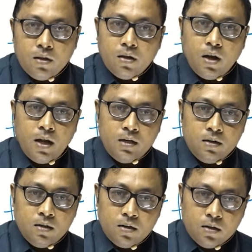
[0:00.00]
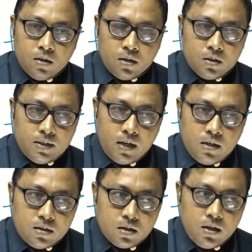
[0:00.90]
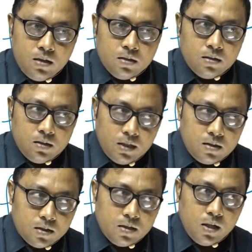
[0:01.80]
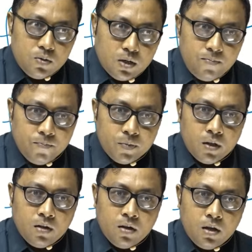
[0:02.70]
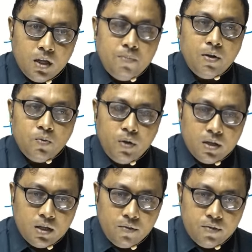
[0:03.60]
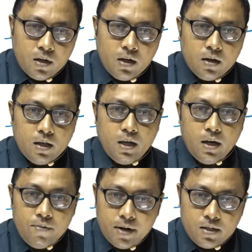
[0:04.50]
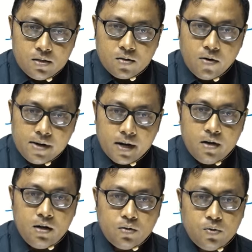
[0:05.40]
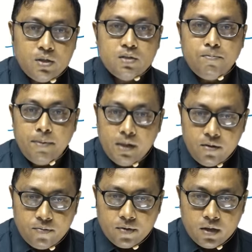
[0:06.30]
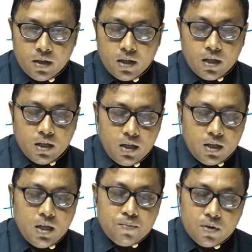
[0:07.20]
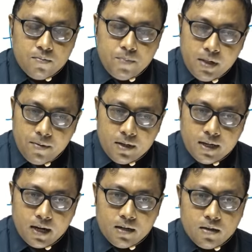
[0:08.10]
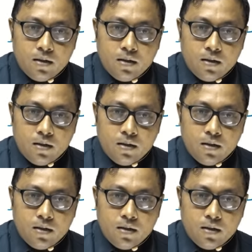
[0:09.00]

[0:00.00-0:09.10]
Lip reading: And that is in this delusion, even we give the evidence contrary to his belief, he keeps on believing that